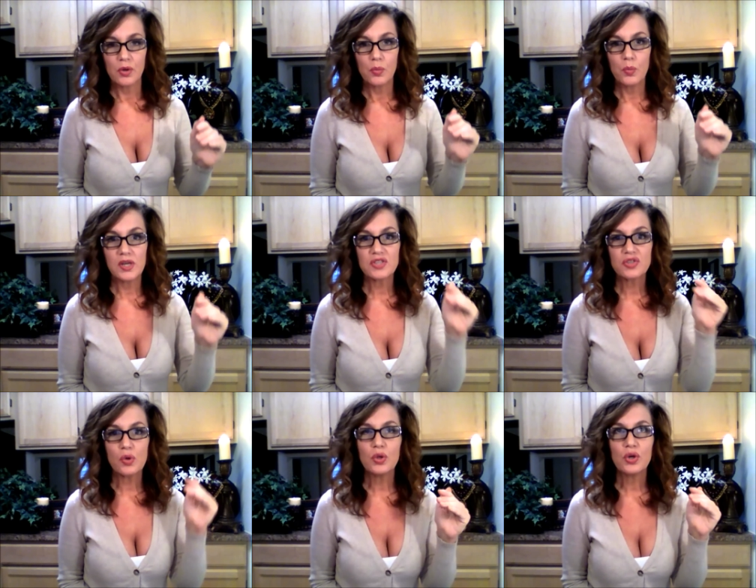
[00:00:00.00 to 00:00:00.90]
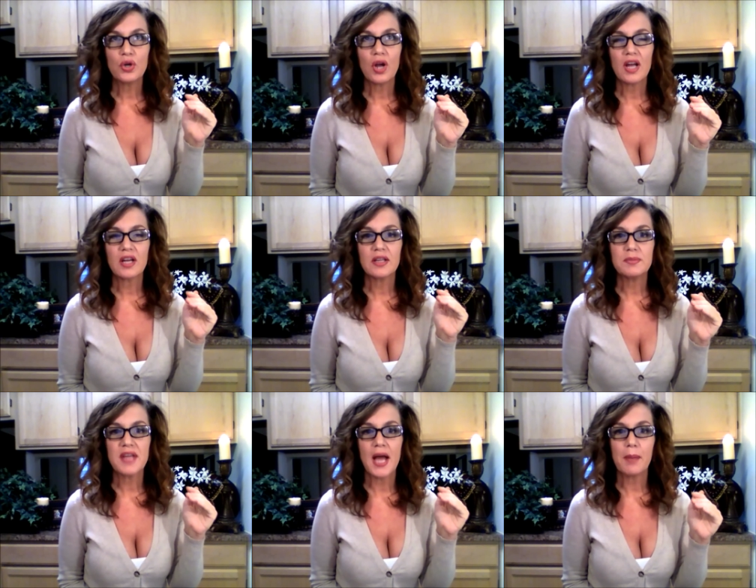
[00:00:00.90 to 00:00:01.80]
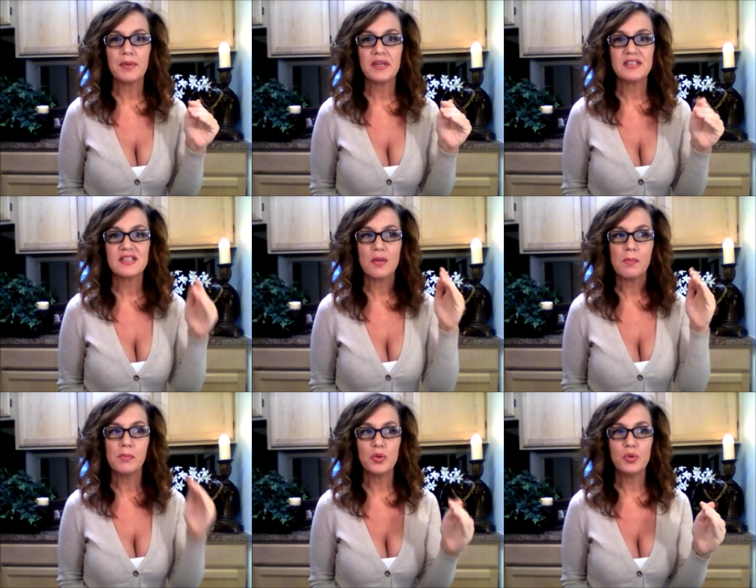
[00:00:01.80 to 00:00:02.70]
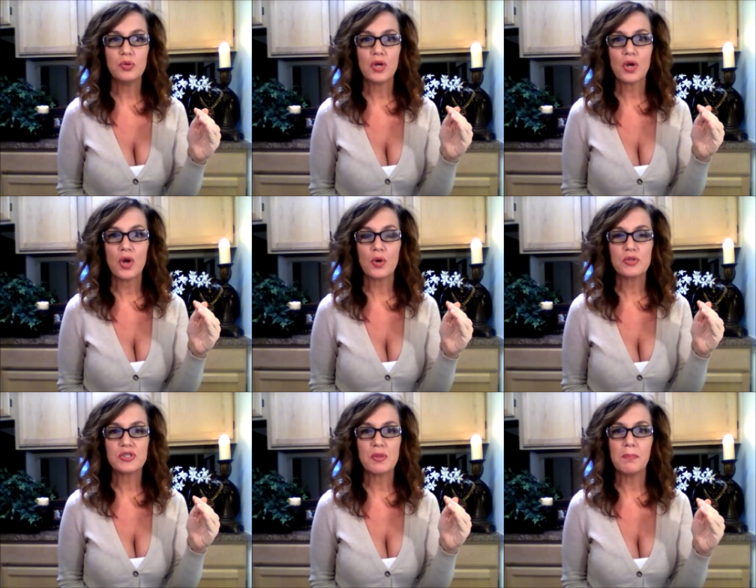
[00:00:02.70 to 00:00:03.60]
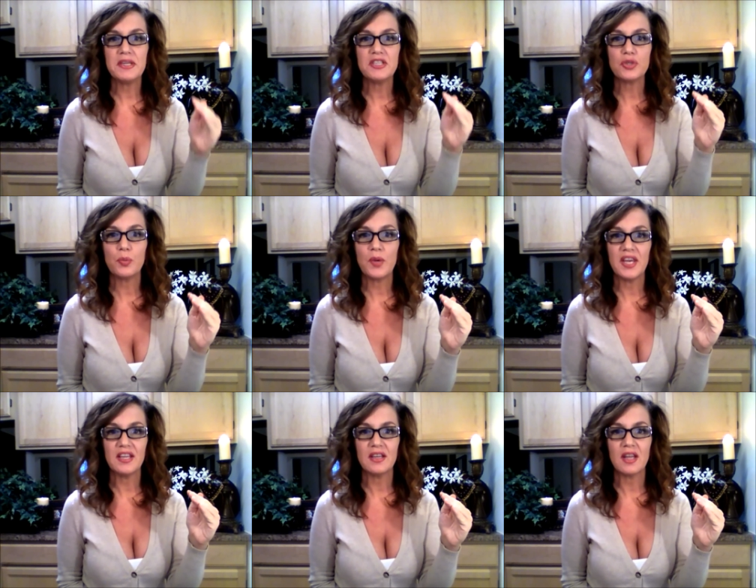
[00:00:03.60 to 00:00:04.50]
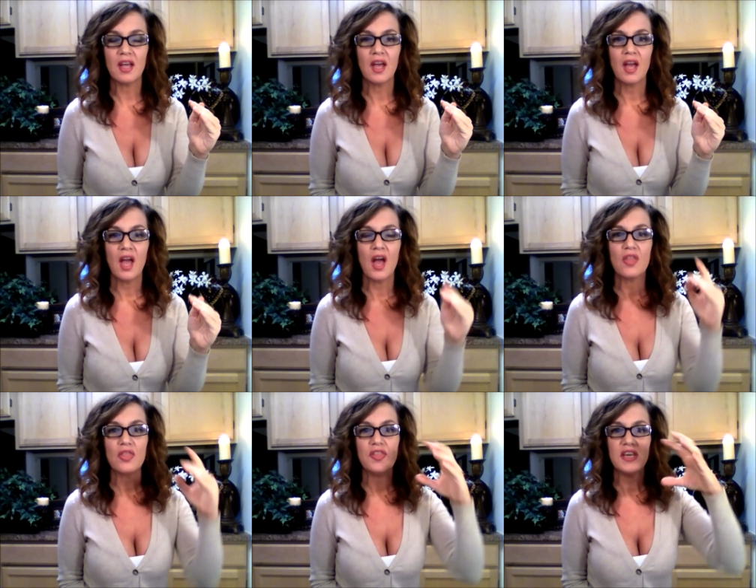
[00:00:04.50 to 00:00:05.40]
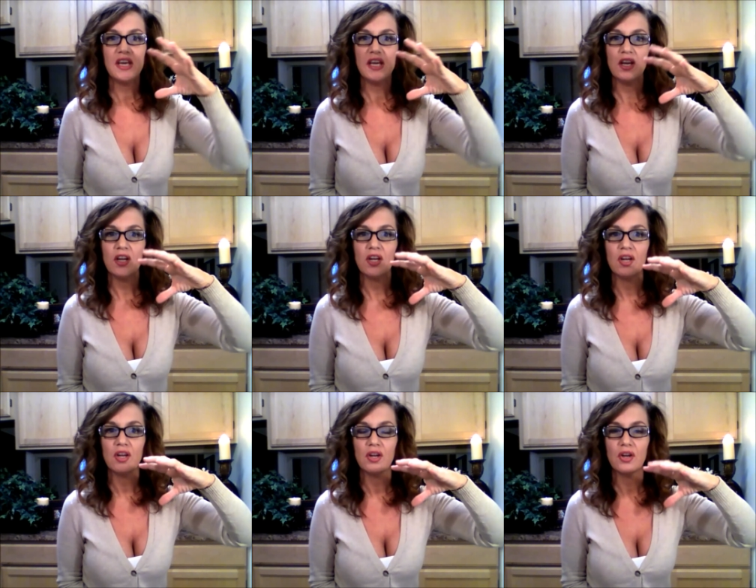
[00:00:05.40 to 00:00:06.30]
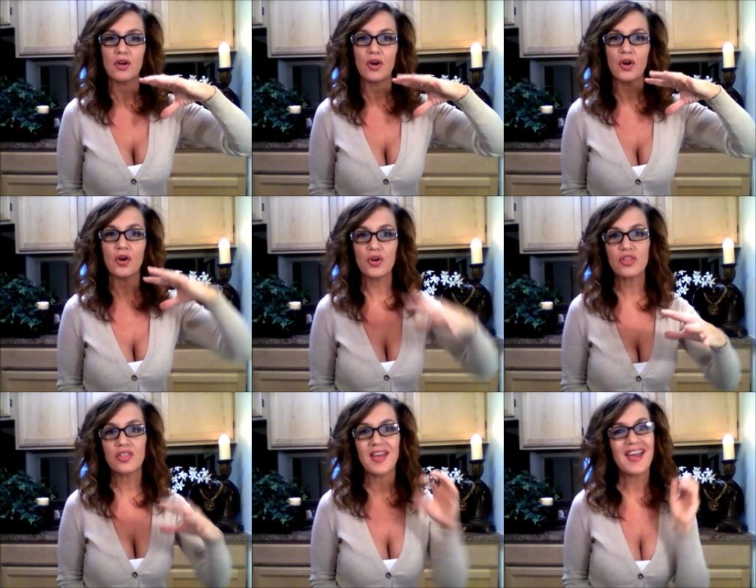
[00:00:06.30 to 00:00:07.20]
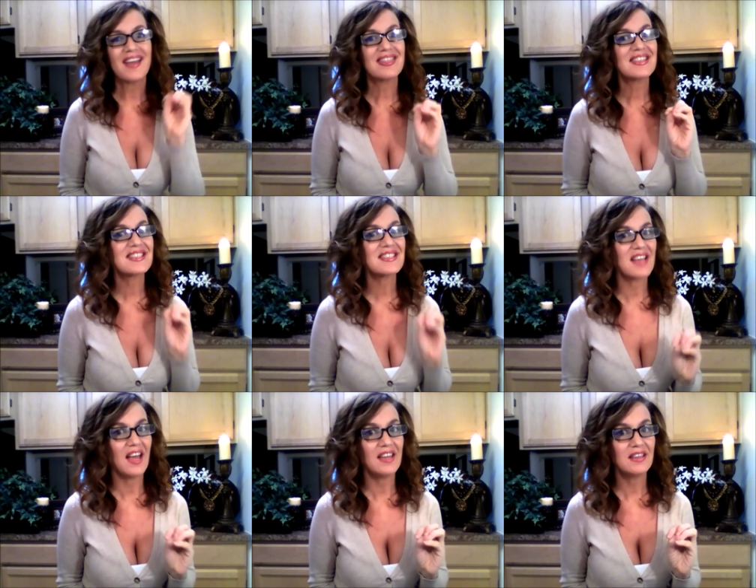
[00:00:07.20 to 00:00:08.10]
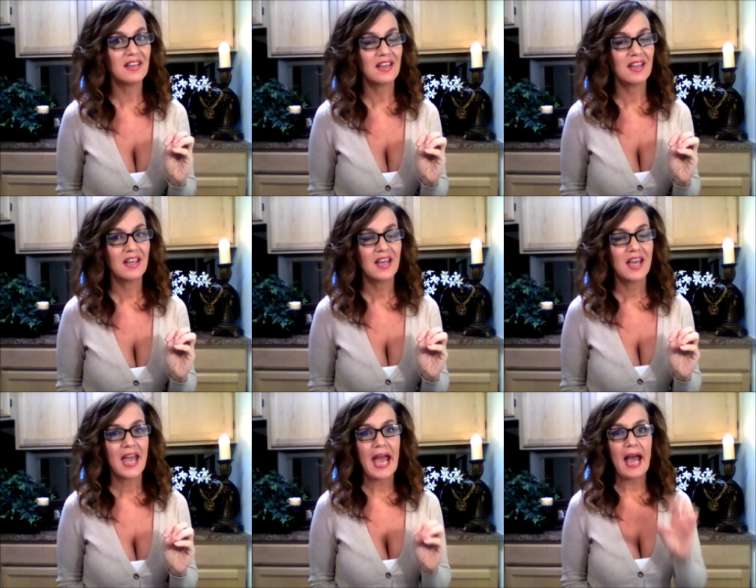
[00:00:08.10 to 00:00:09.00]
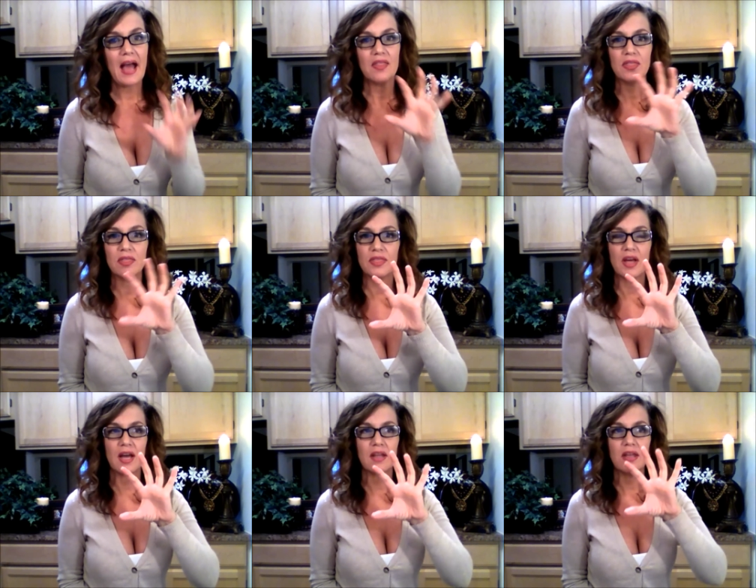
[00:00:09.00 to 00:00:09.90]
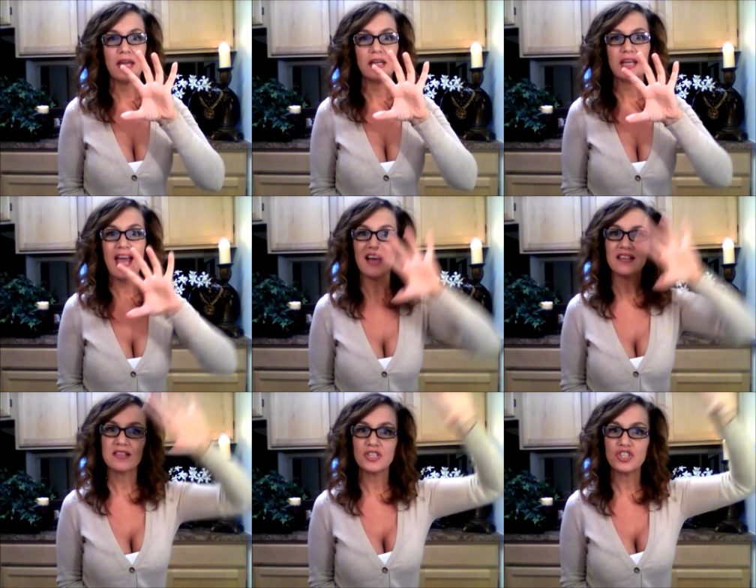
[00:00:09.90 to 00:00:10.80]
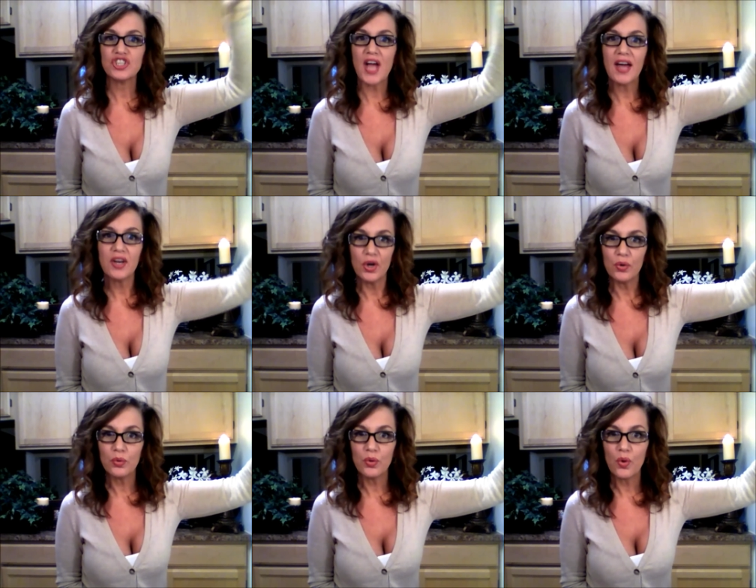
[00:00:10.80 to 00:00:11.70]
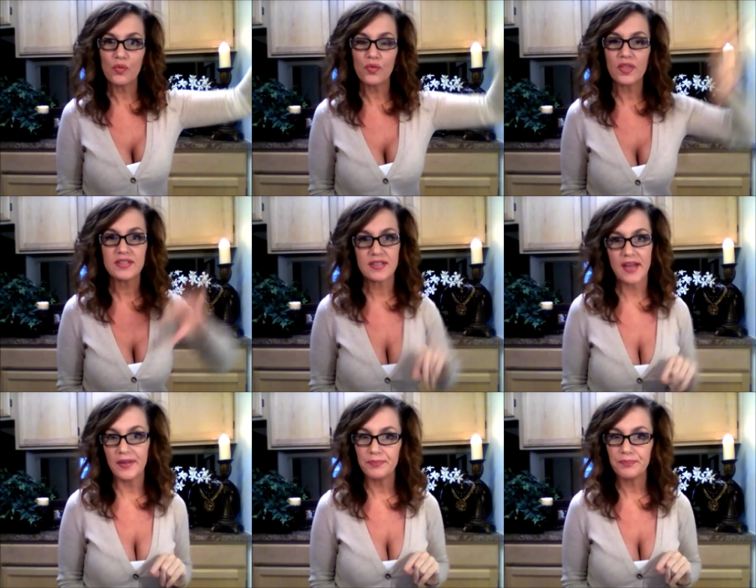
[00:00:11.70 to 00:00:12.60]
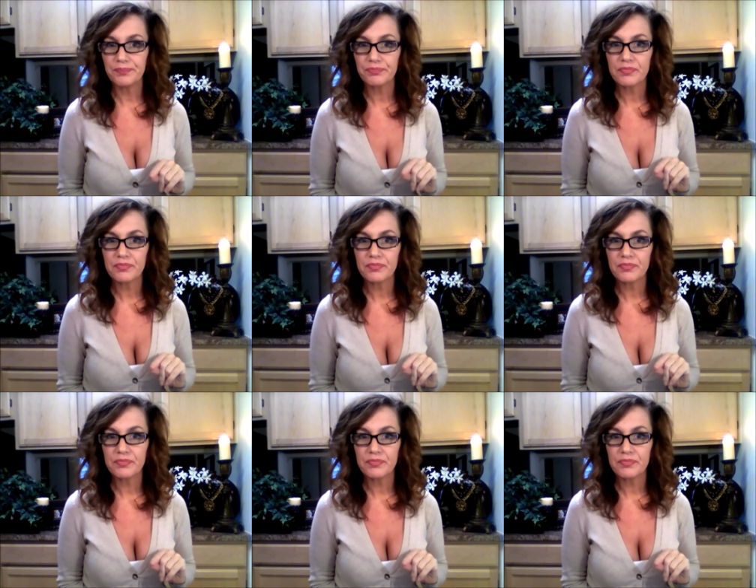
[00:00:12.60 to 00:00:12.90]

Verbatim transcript: when a solar eclipse happens, the moon goes between the earth and the sun, and it casts a shadow over the sun.